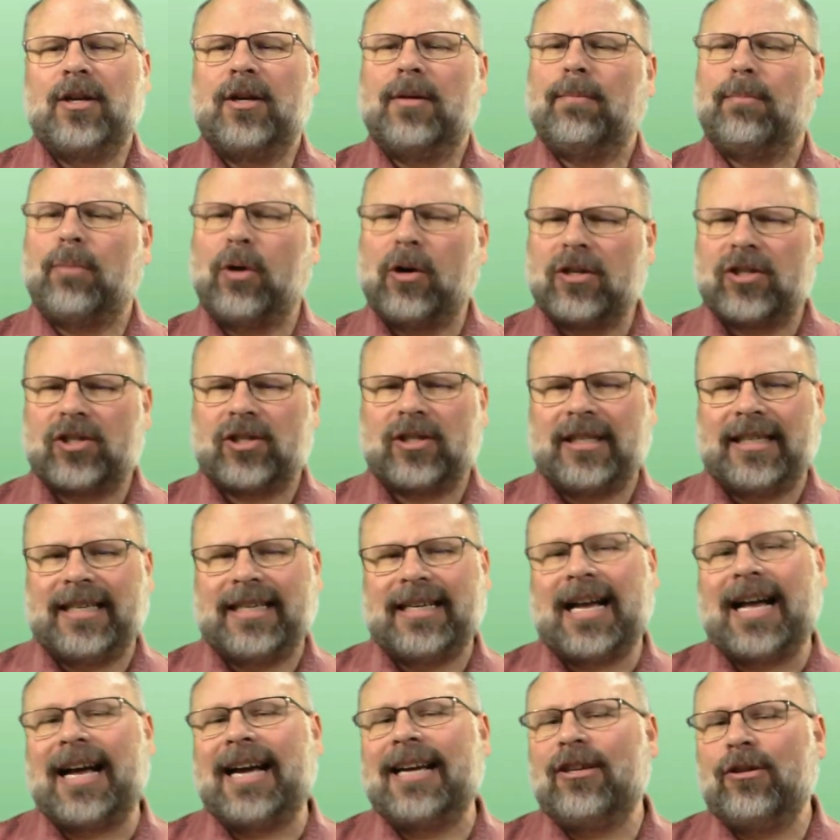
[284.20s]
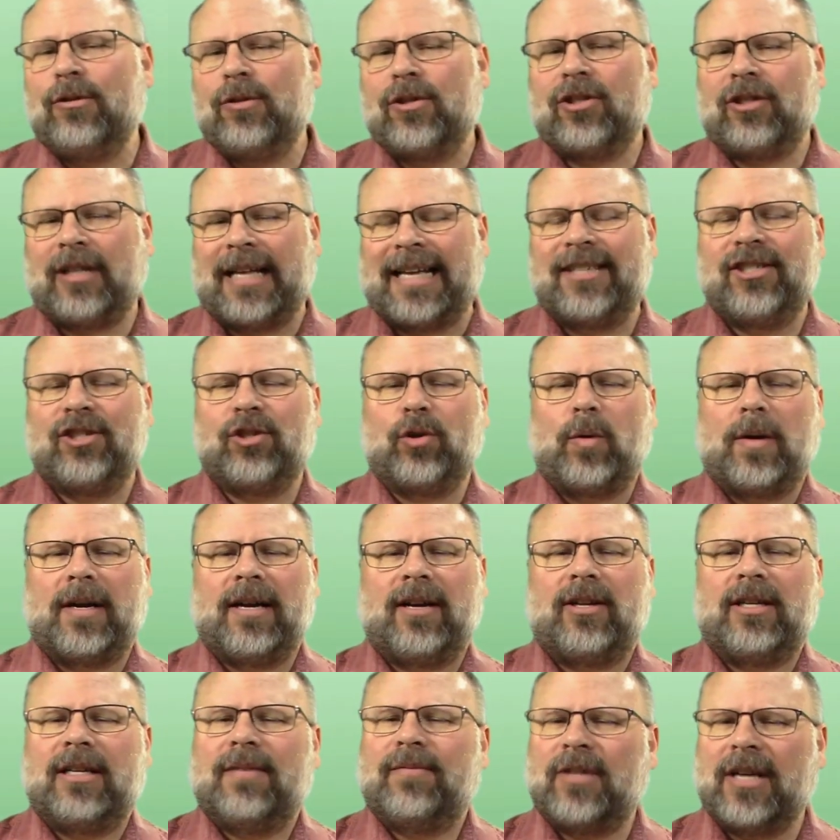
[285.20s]
Personally, I use Cleanse Oil
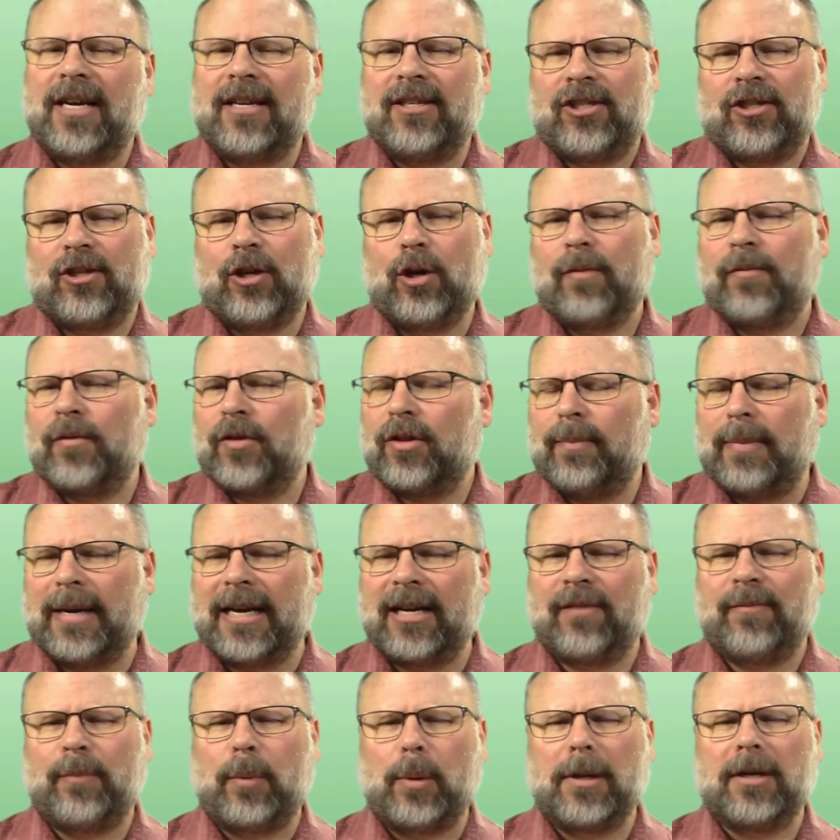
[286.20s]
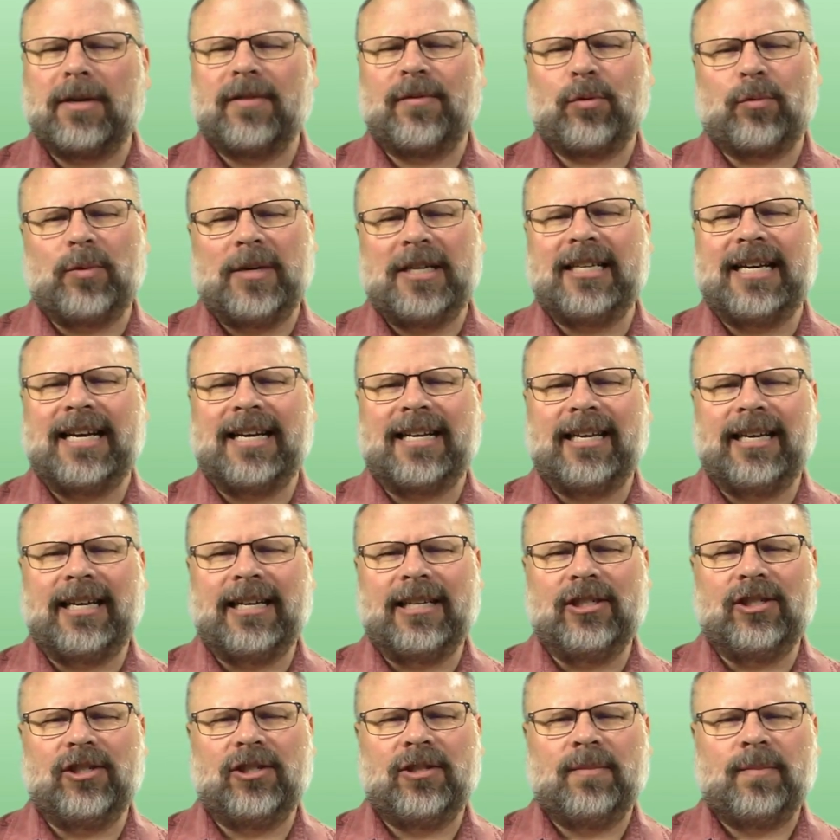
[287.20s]
and have done so for the better part of 3
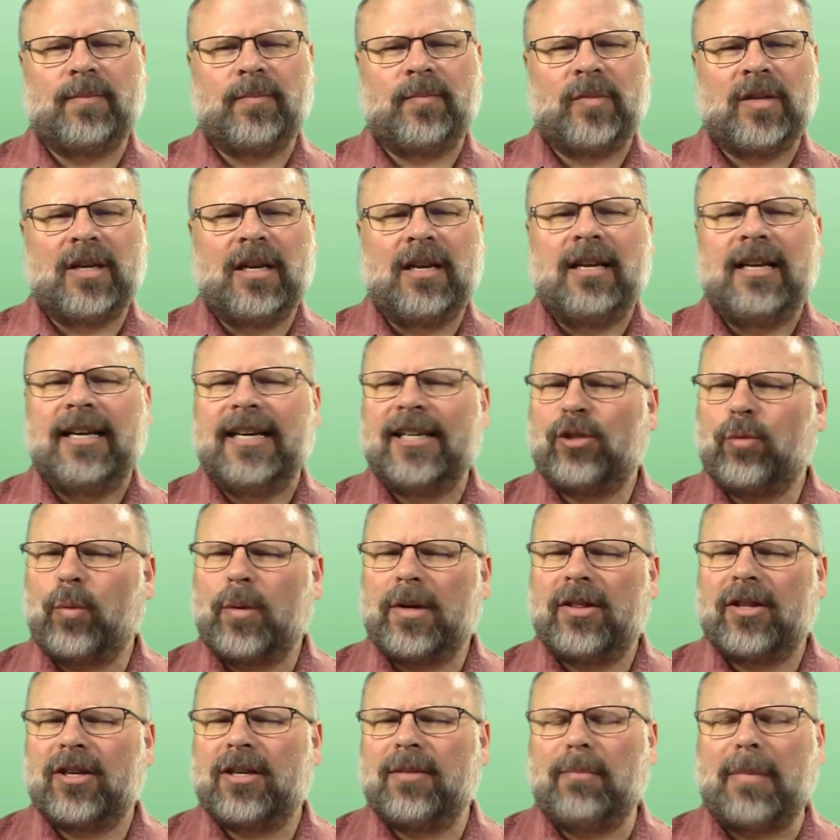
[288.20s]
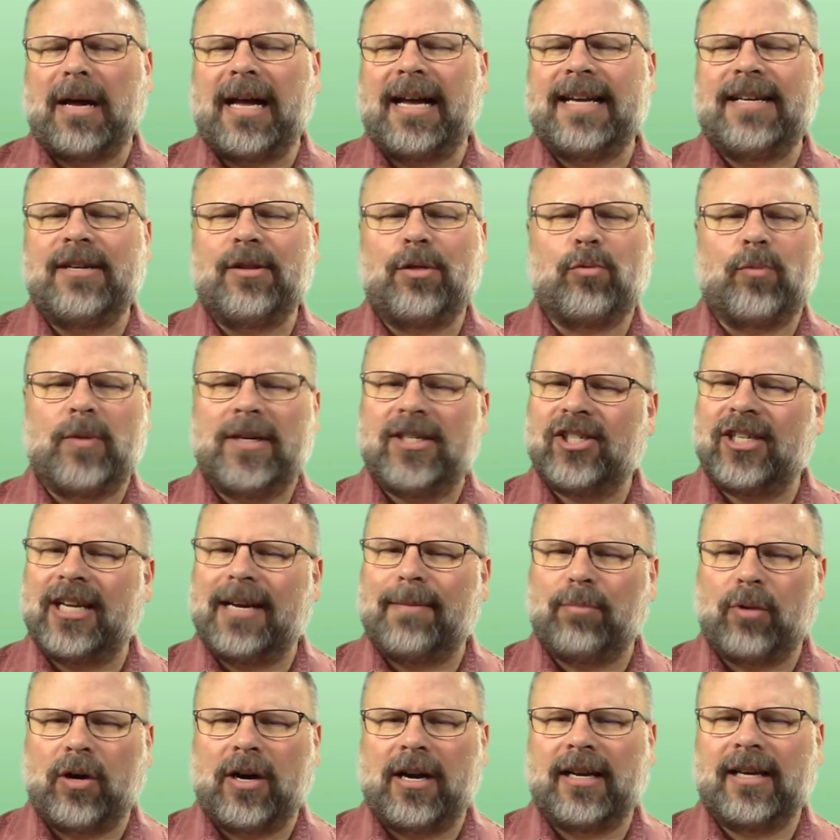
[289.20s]
decades. It's one of the combined 3-step
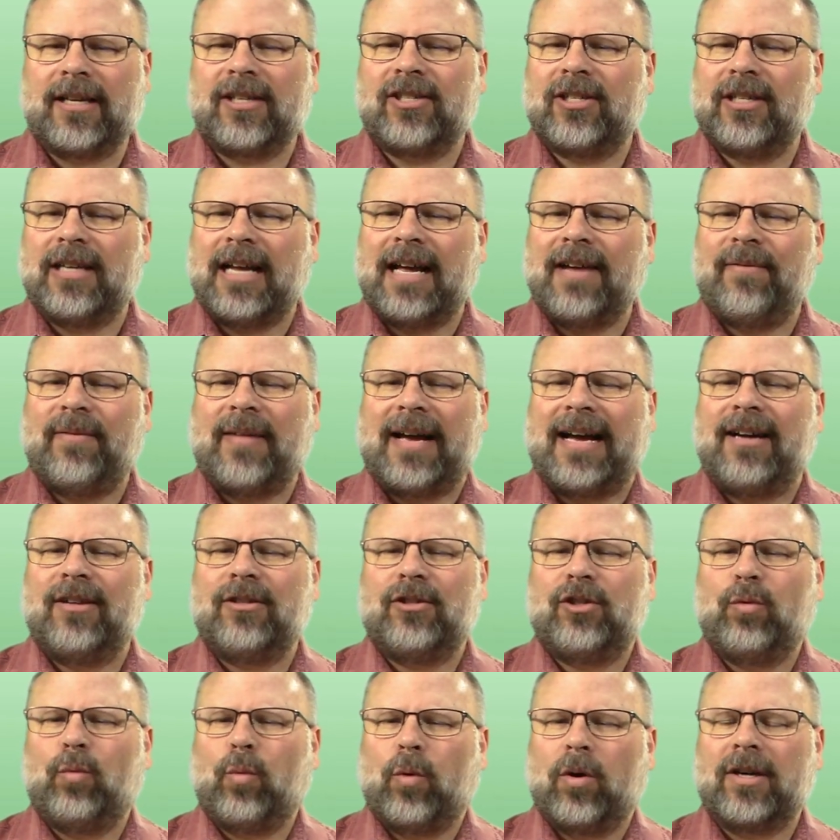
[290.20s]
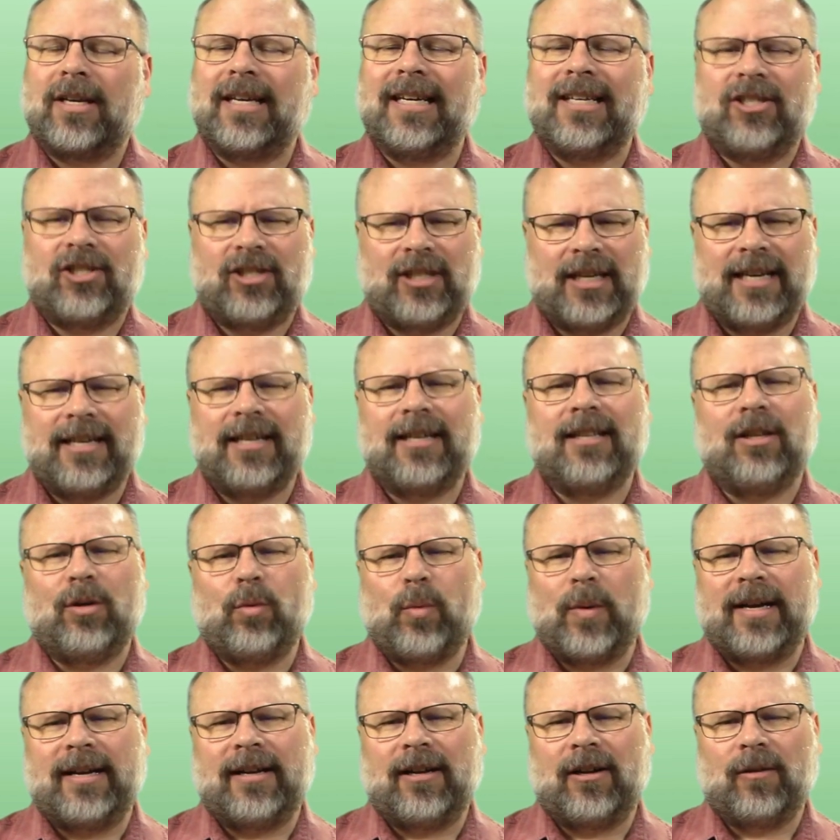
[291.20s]
products that I found to work exceedingly
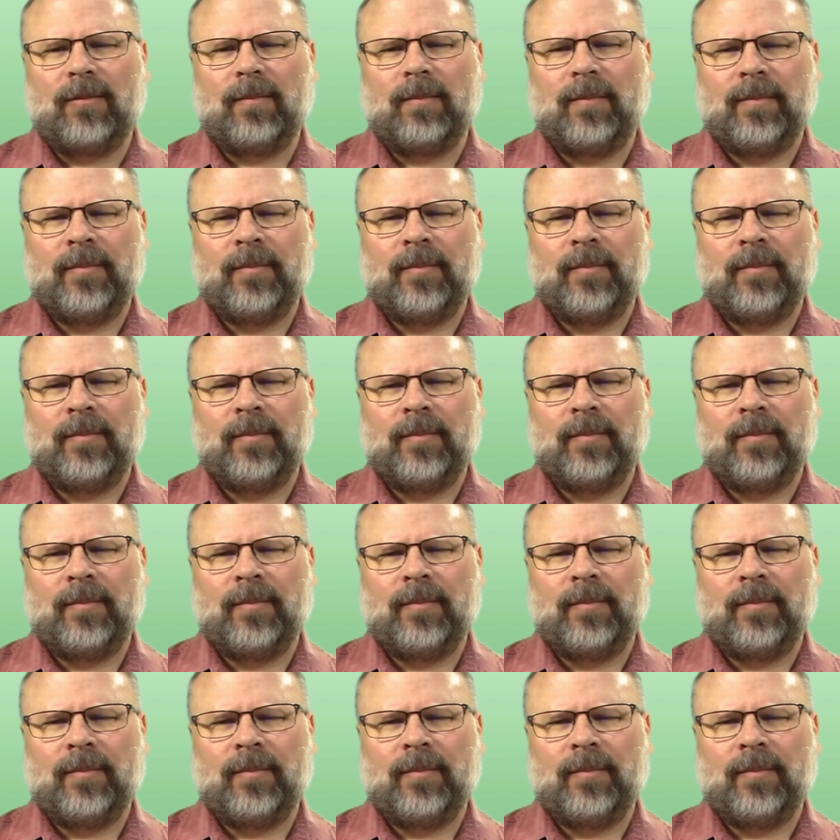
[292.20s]
well.